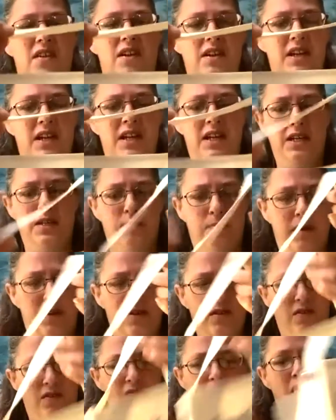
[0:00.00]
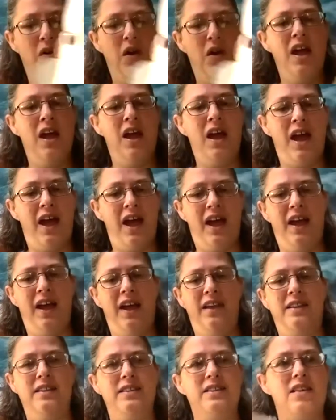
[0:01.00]
It is beautiful.
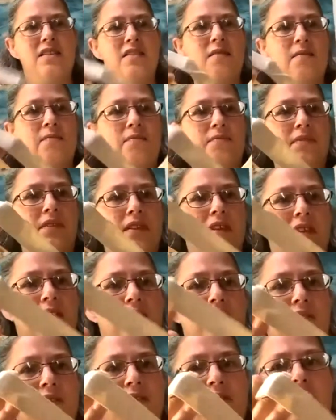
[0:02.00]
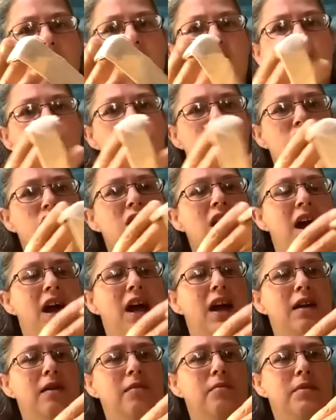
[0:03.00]
And the
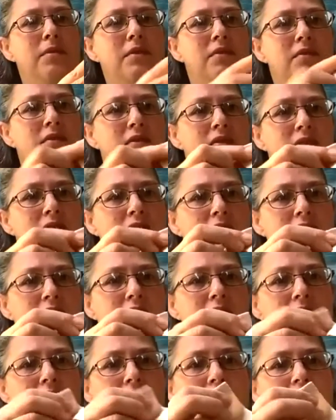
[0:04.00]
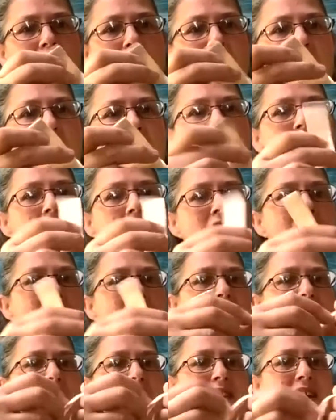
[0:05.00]
strap, the tie,
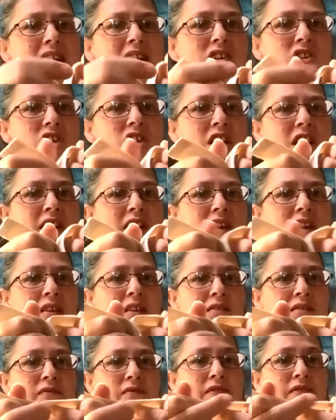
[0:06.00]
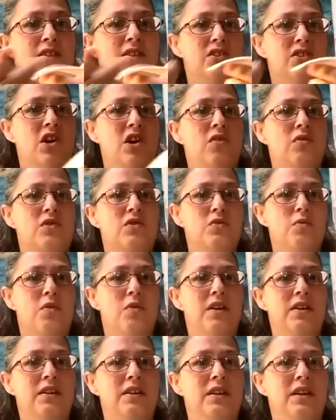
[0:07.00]
is actually, for the child's
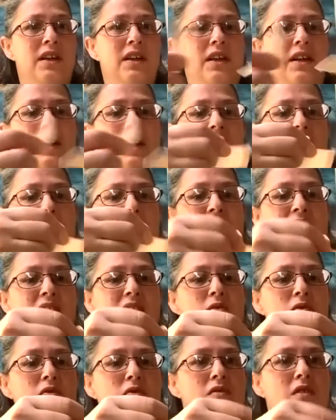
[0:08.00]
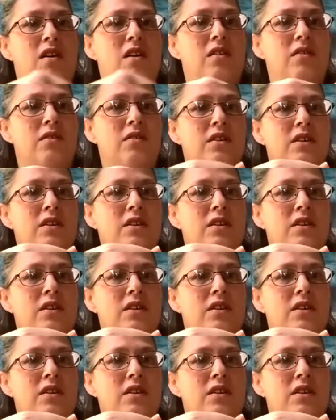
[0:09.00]
one, is Velcro,